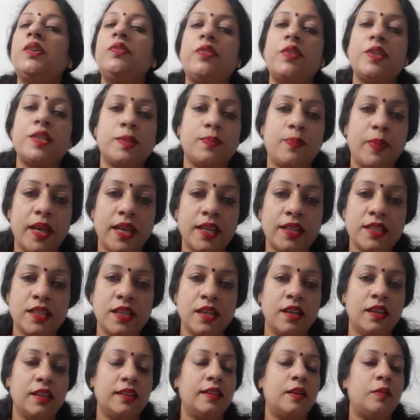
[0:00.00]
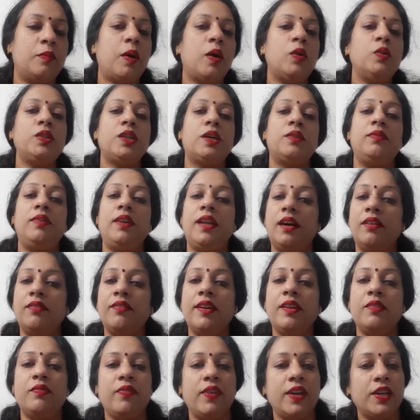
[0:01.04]
of respect, the amount of love
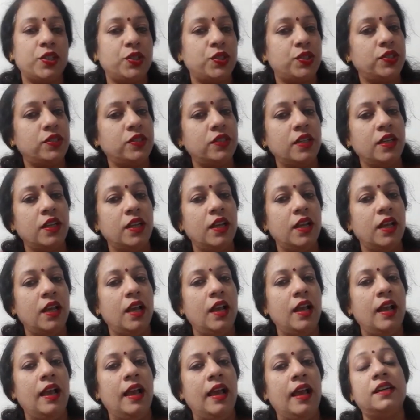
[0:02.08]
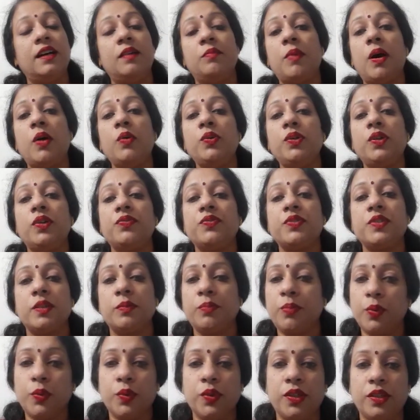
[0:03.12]
and affection, the amount of
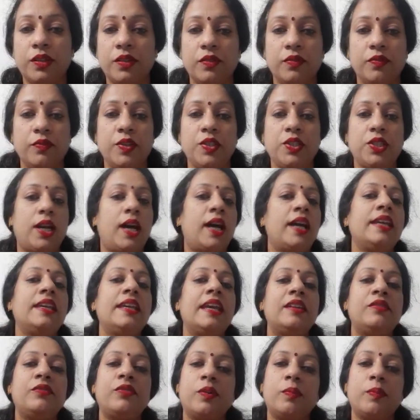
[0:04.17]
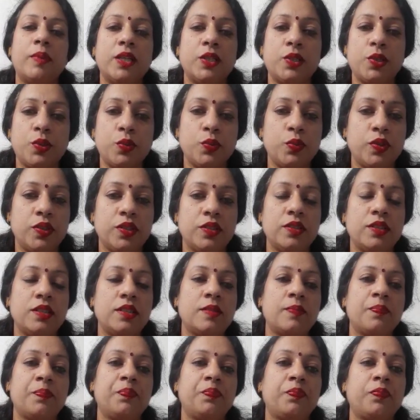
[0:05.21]
support which I get from my
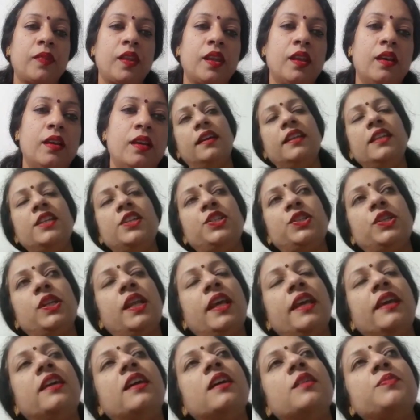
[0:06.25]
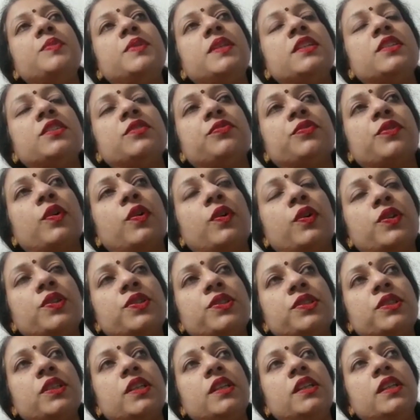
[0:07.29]
students. Initial hiccups, yes, of
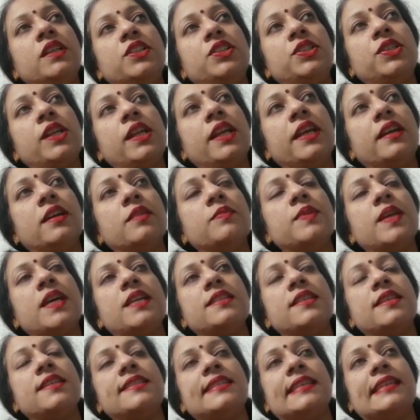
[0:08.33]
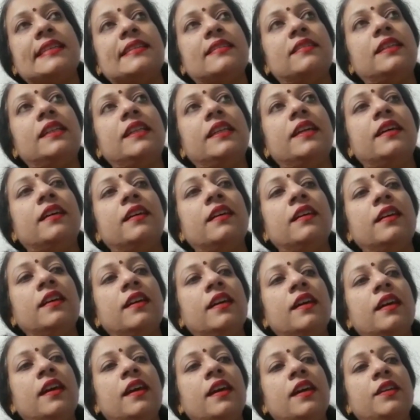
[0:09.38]
course, initial hiccups, as I said earlier,
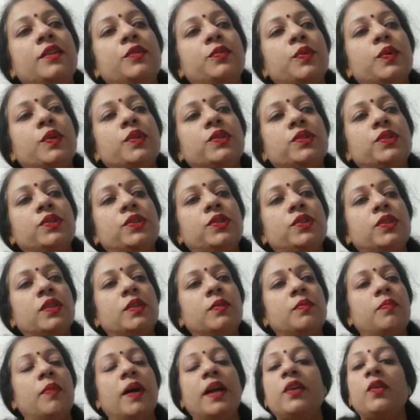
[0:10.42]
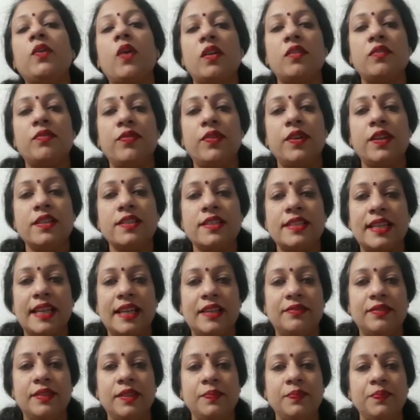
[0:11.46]
it was my confidence
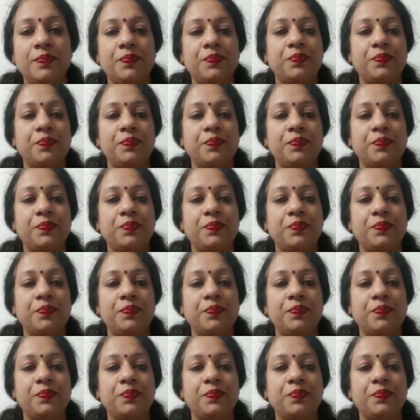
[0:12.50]
level,